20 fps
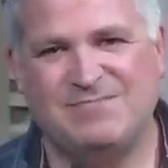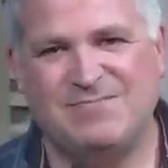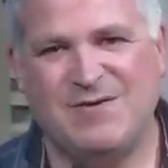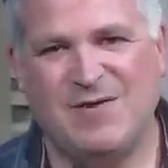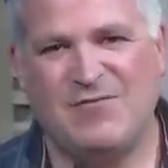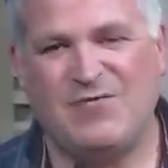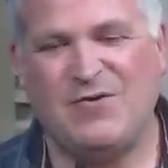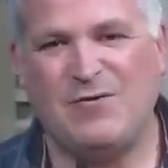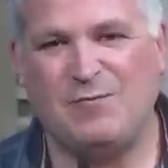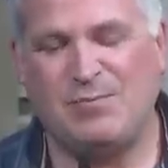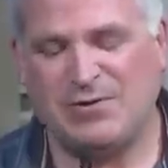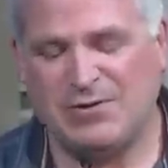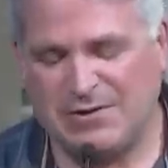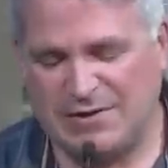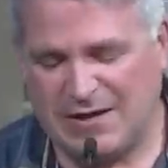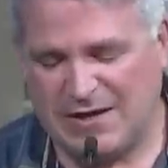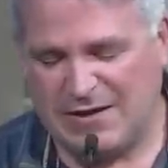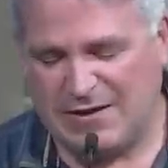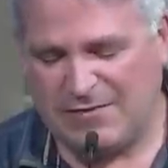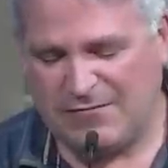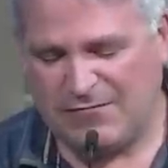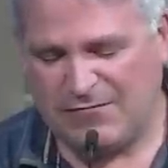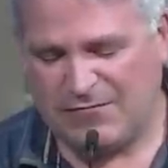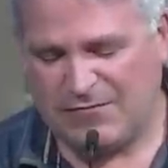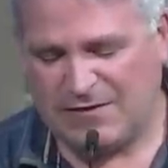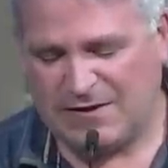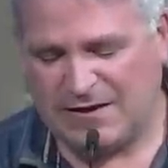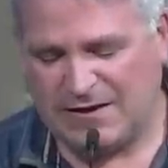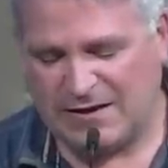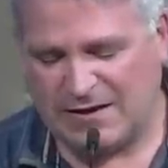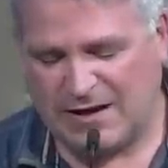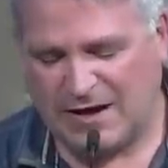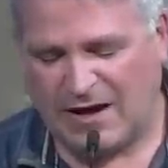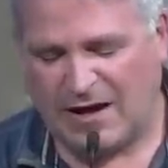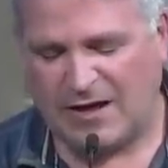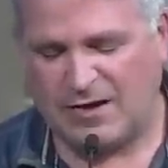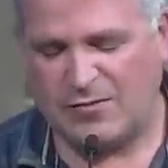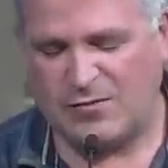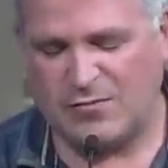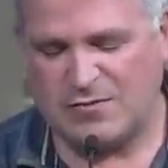If you believe in a
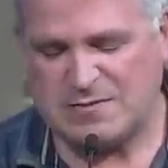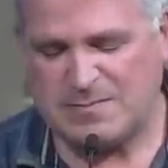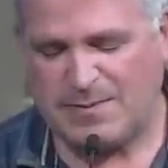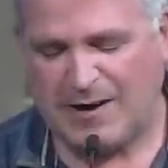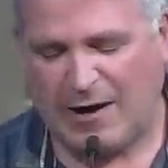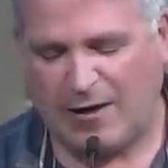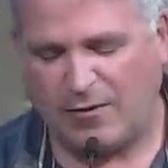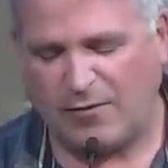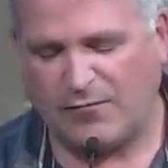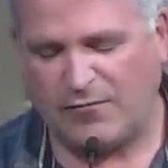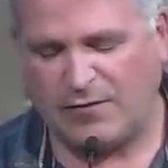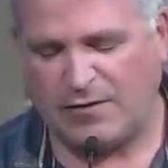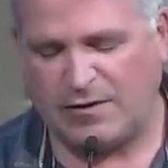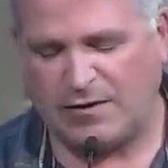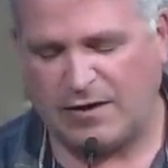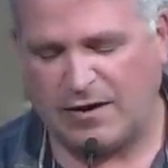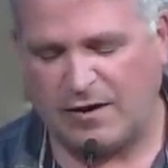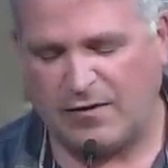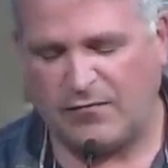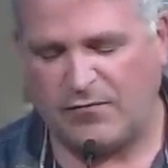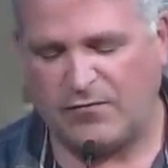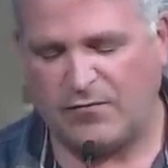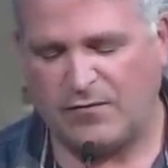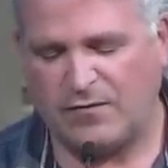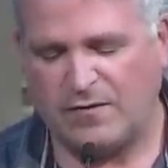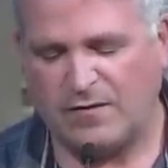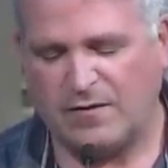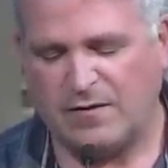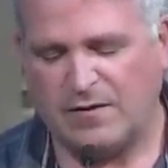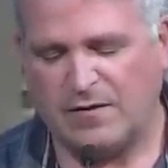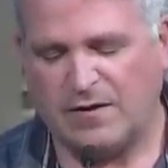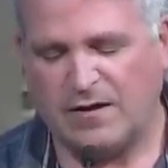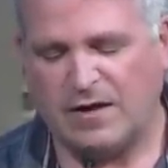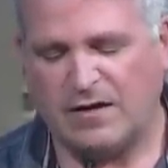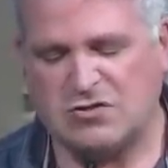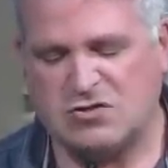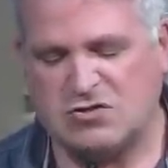God who is powerful enough and